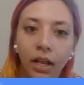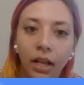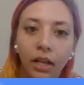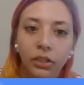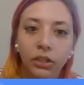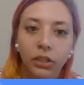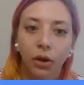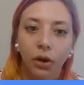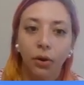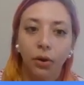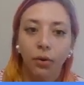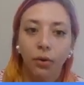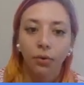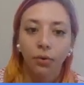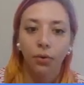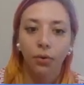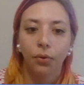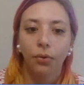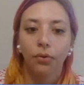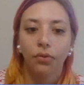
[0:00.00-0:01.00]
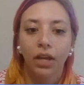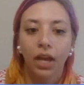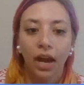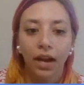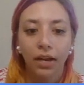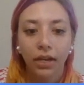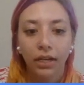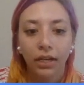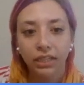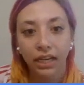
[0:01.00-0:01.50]
So the
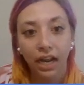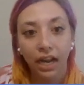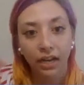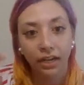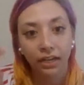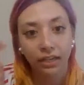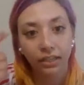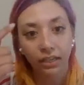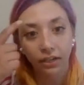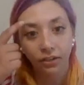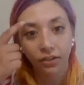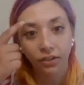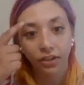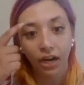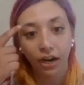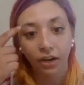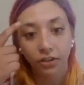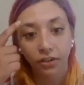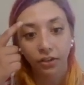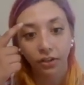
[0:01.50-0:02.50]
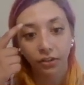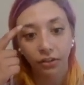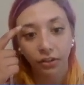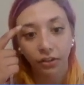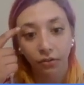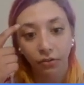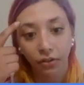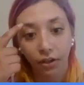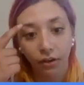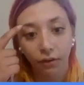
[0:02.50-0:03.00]
IUCN is the International
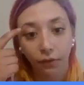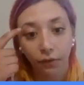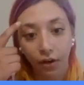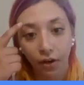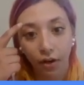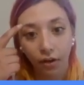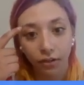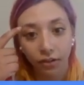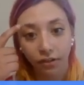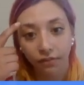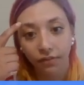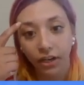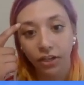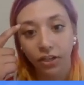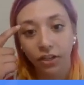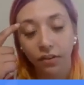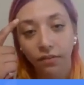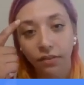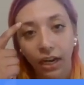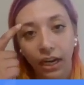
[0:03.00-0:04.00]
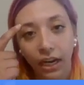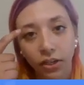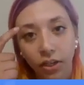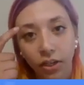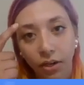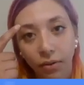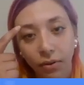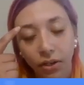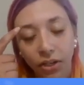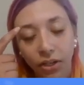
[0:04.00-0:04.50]
Union for Conservation of
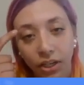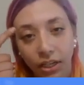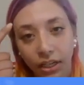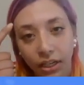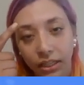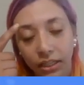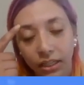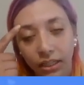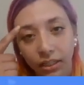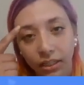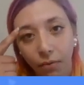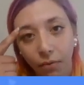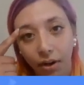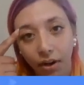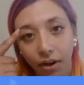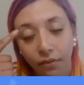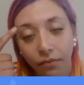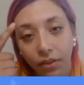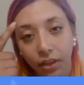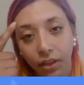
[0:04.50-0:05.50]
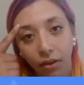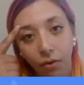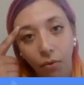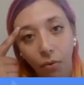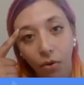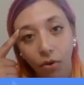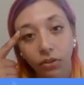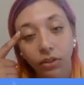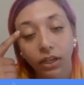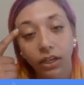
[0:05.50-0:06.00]
Nature, which is one of the
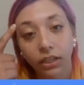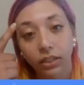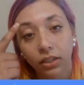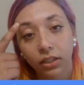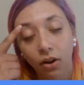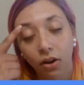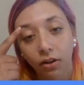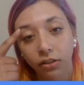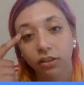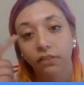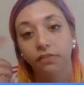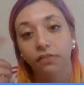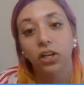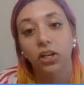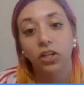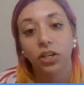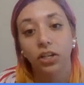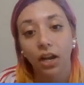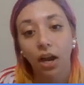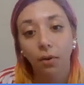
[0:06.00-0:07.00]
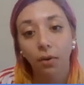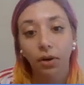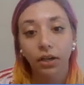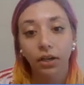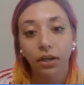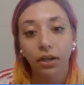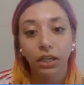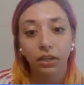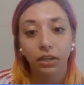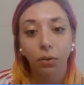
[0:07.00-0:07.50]
oldest conservation
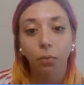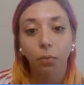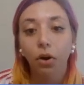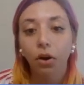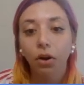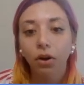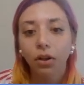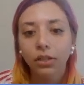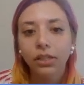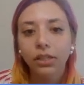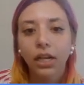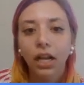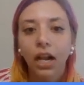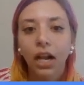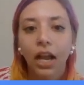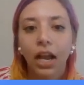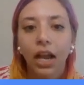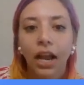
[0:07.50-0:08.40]
networks in the world.